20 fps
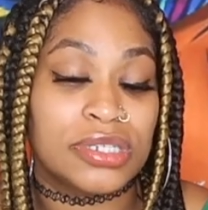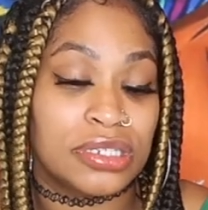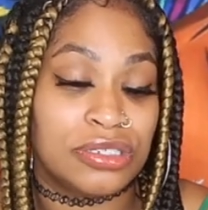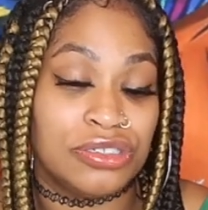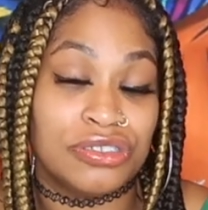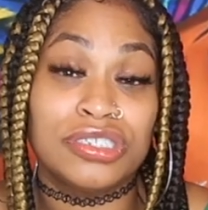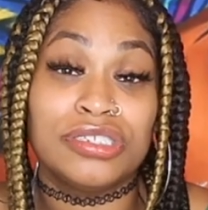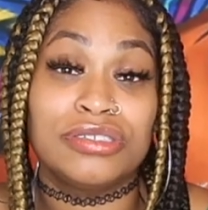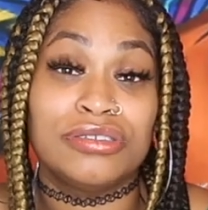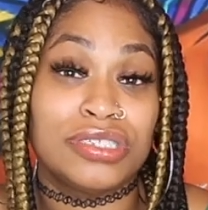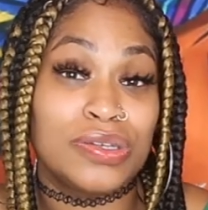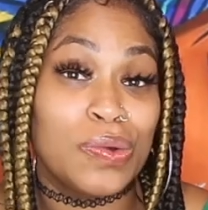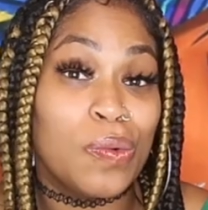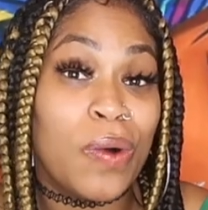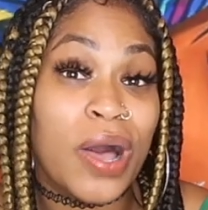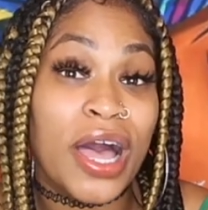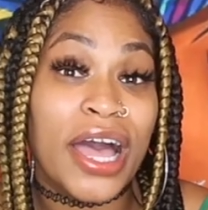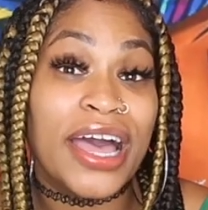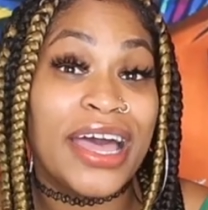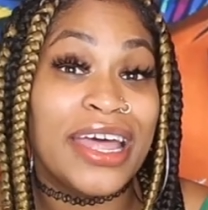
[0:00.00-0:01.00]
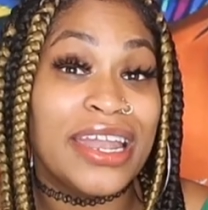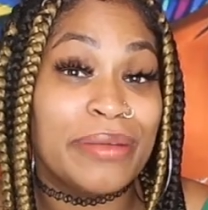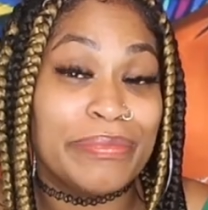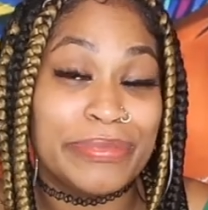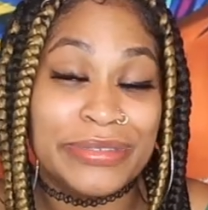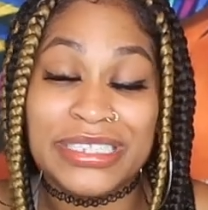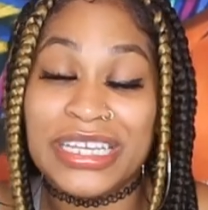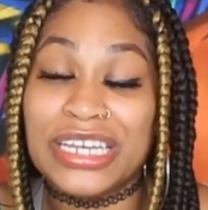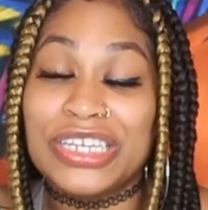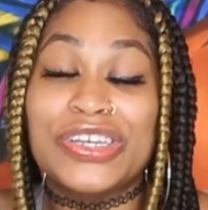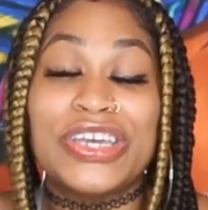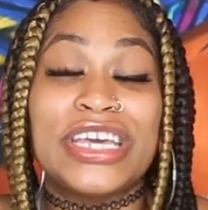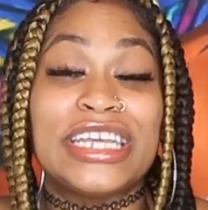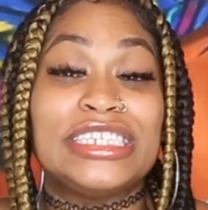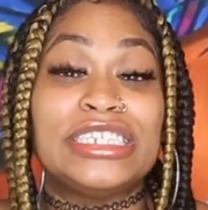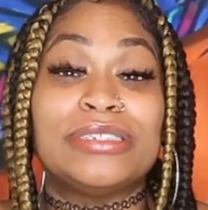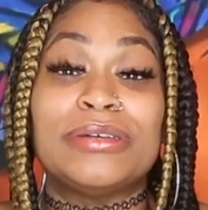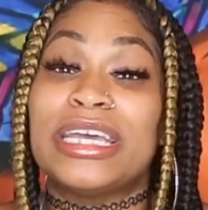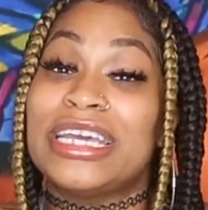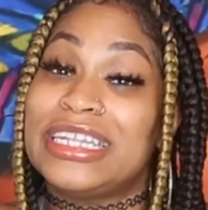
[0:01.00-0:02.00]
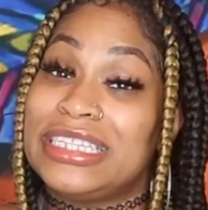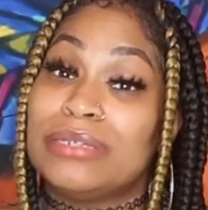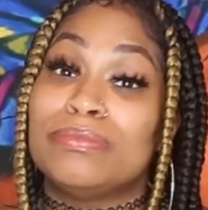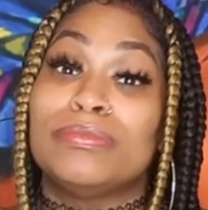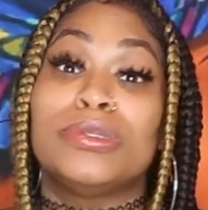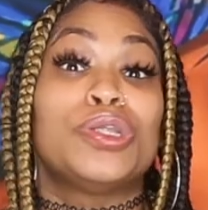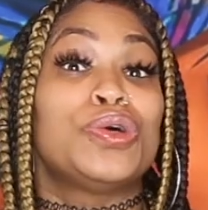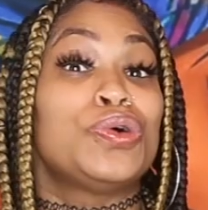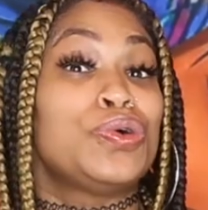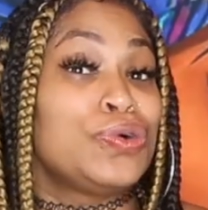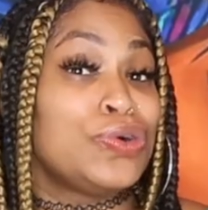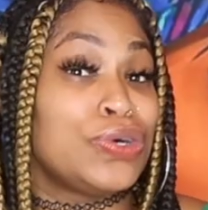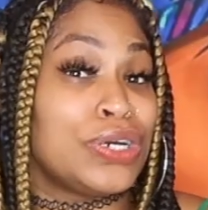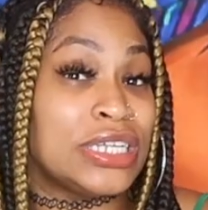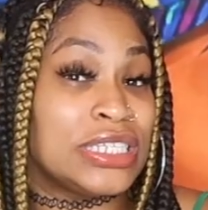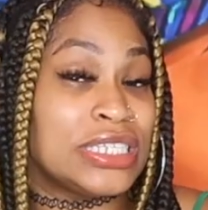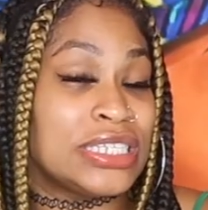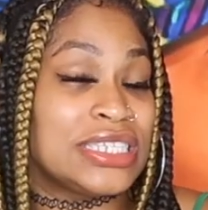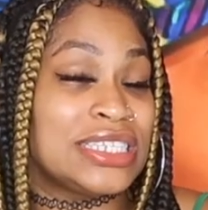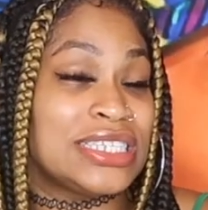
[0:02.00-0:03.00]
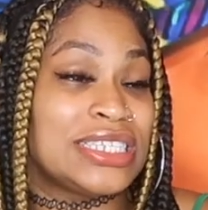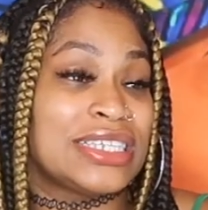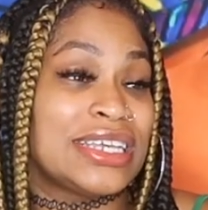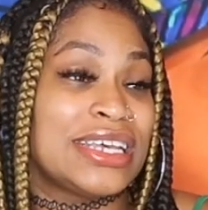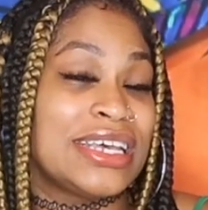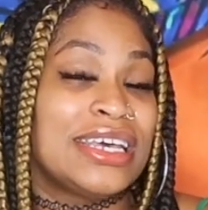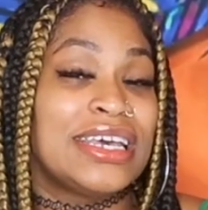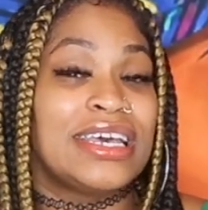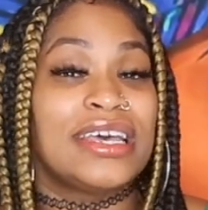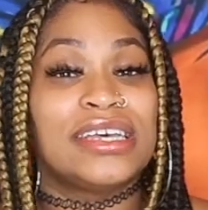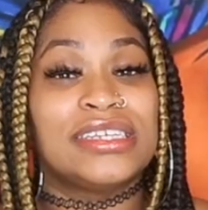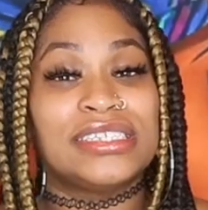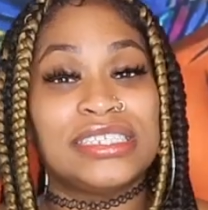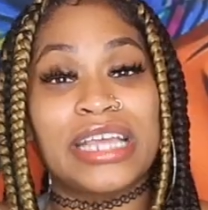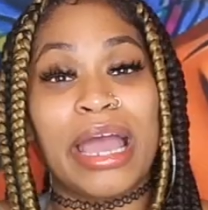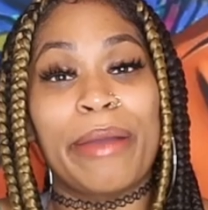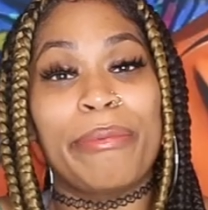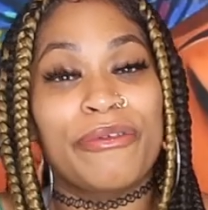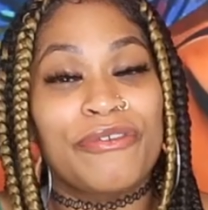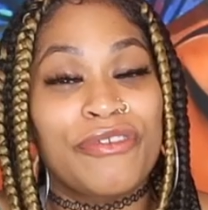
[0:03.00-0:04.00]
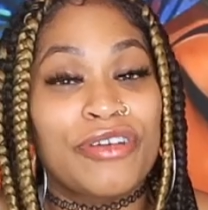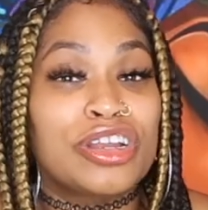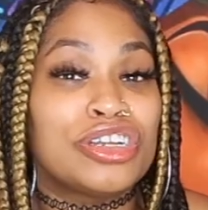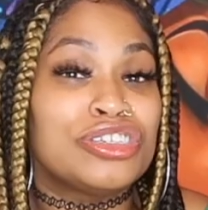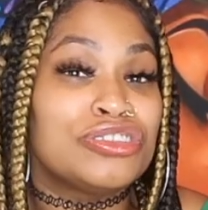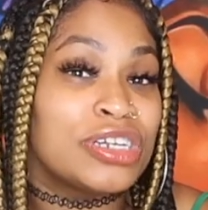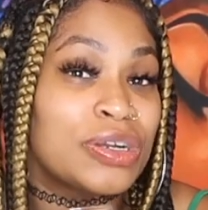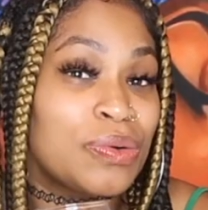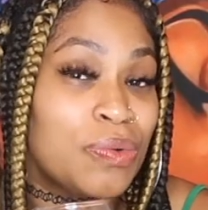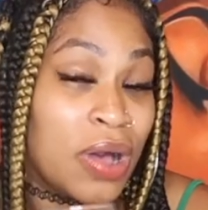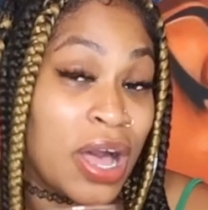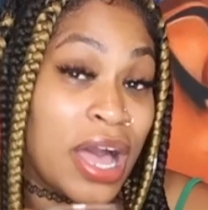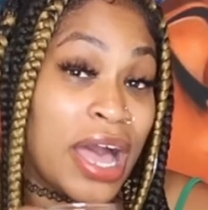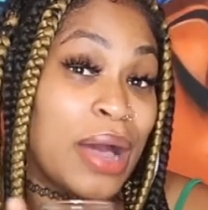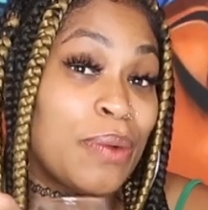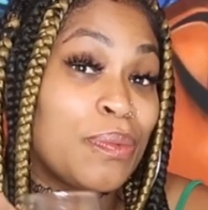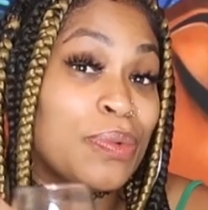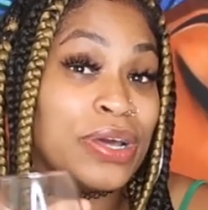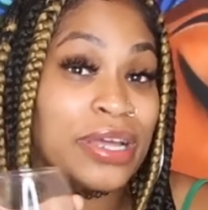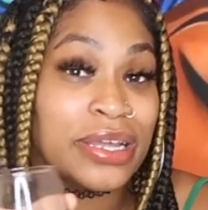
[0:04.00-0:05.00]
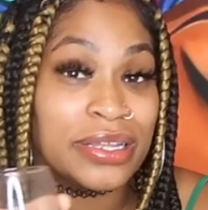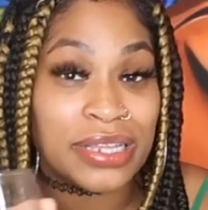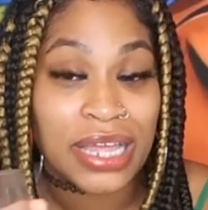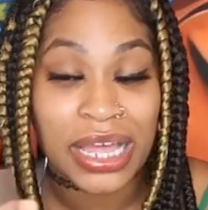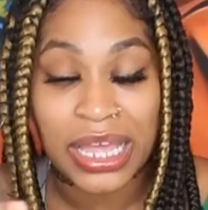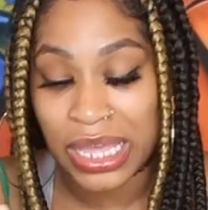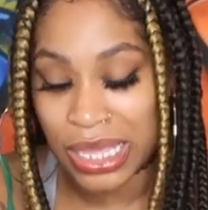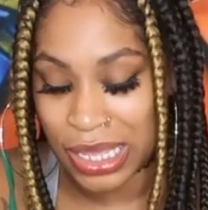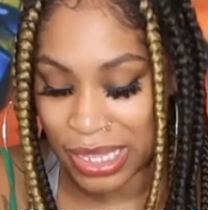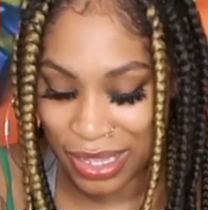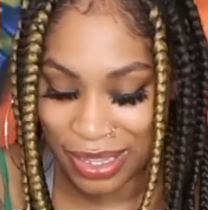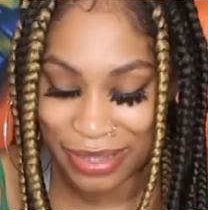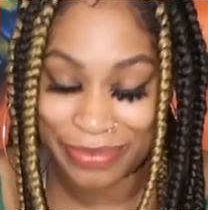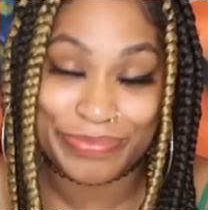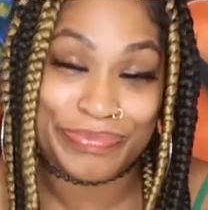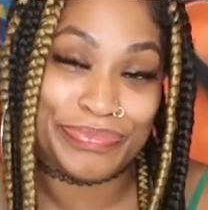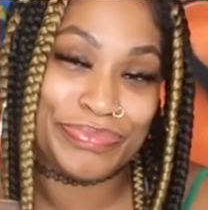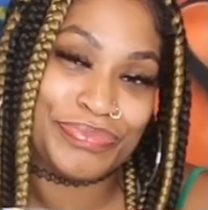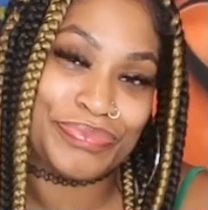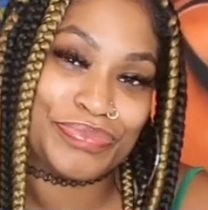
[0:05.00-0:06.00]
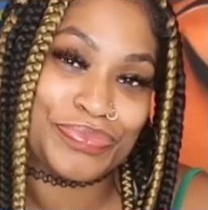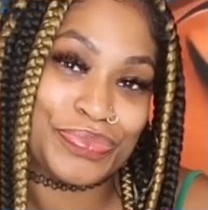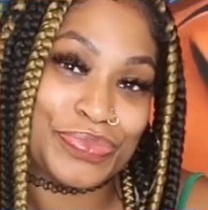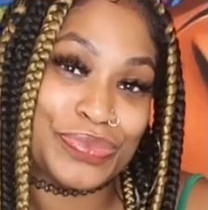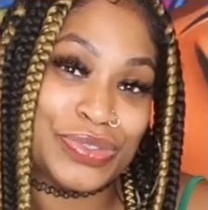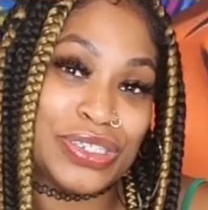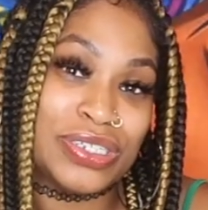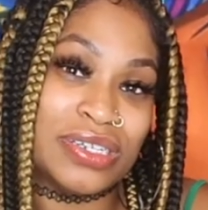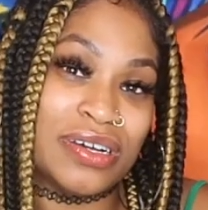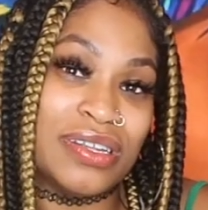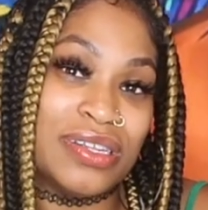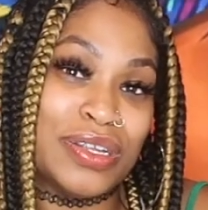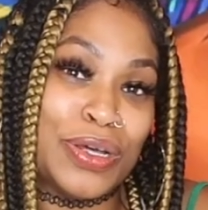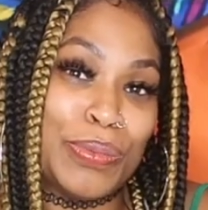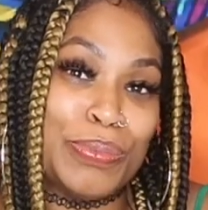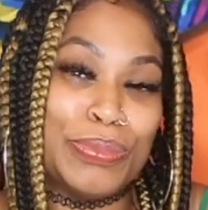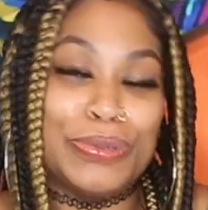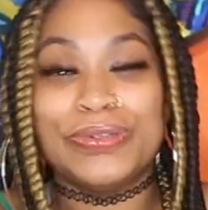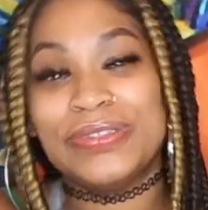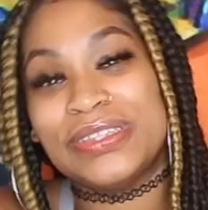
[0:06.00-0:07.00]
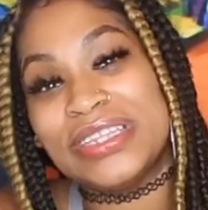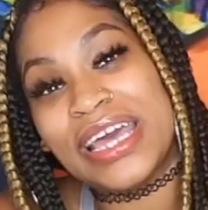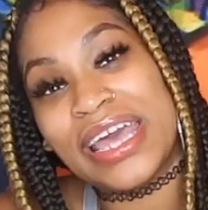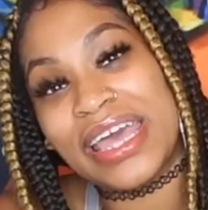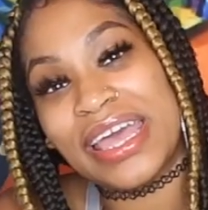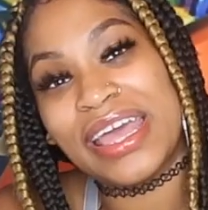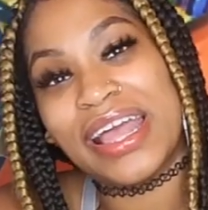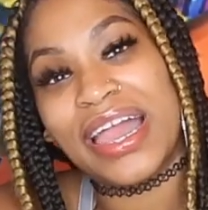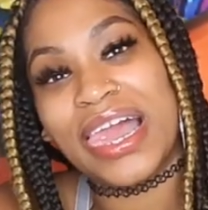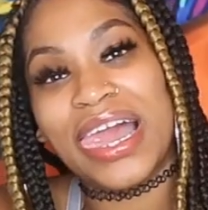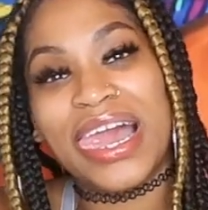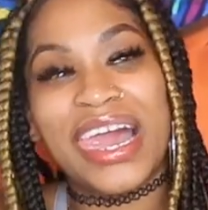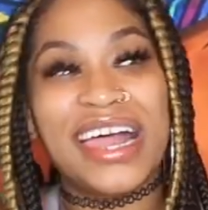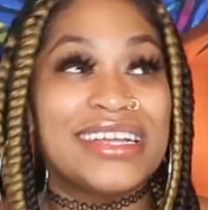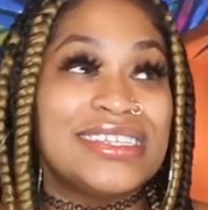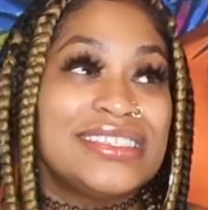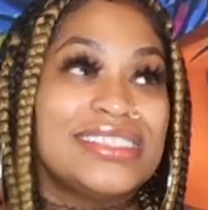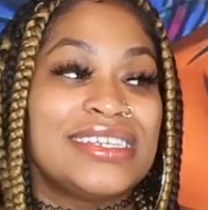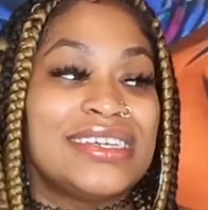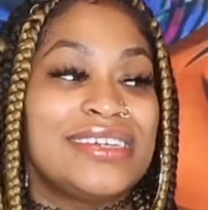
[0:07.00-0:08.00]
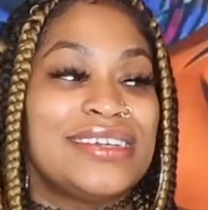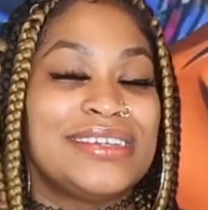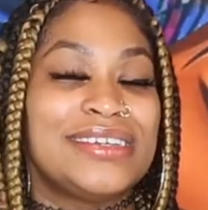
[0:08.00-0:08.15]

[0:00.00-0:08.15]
drink you some wine. Let me tell you, hit them loins. See, I prefer to drink wine with, like, you know, a little boo thing. Because